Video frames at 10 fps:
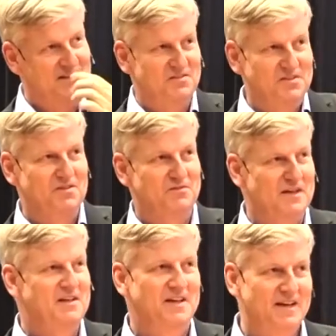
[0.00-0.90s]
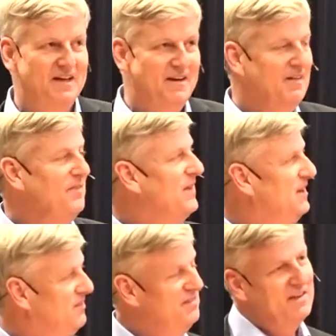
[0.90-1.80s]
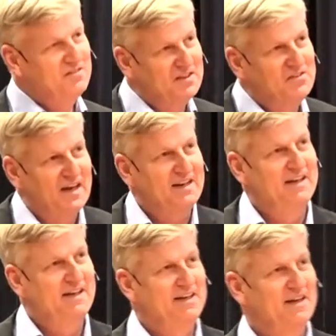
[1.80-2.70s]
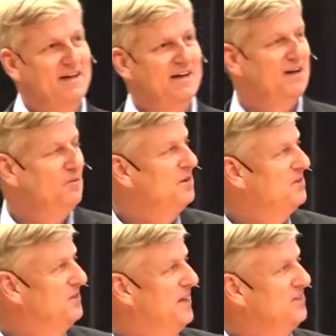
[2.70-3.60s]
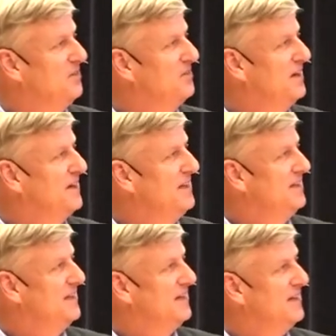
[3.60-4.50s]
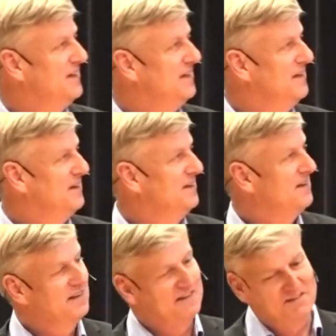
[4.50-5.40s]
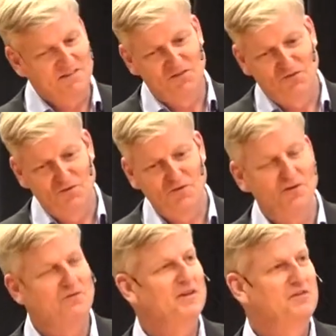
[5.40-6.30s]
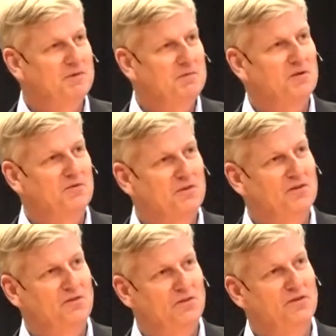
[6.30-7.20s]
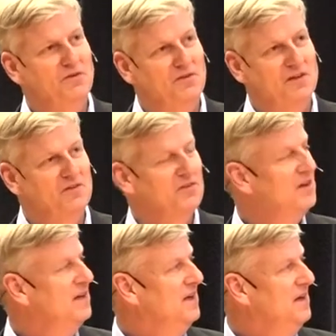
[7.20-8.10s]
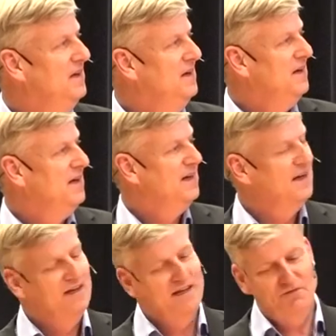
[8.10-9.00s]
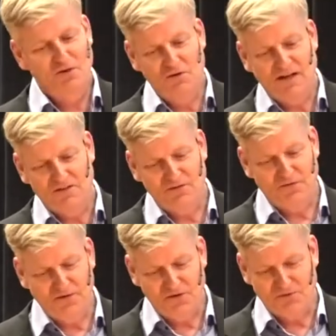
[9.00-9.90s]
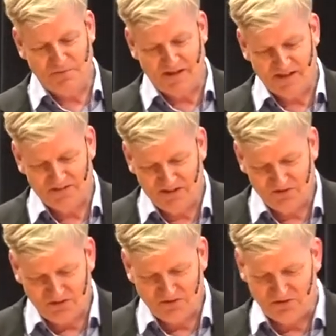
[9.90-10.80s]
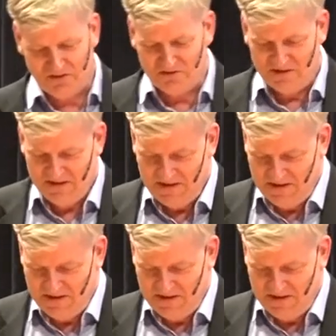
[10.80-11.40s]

So, so I think this is exactly uh, what is necessary uh, uh, to convince people to, to use this. Uh, if you look at the first part, is also,